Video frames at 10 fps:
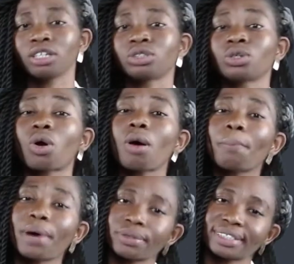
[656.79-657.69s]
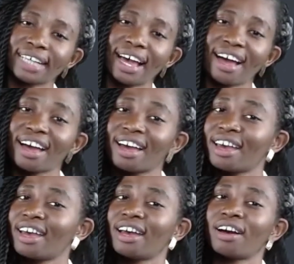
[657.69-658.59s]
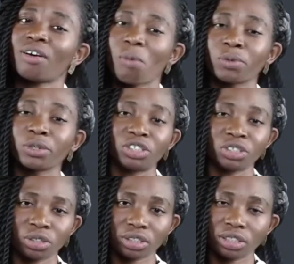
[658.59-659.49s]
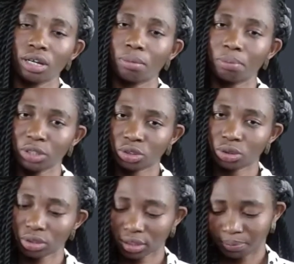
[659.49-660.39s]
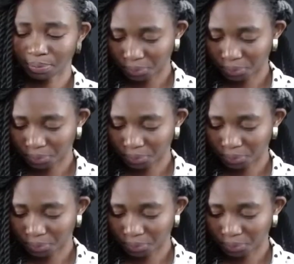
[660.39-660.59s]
So compounds are homogeneous mixtures.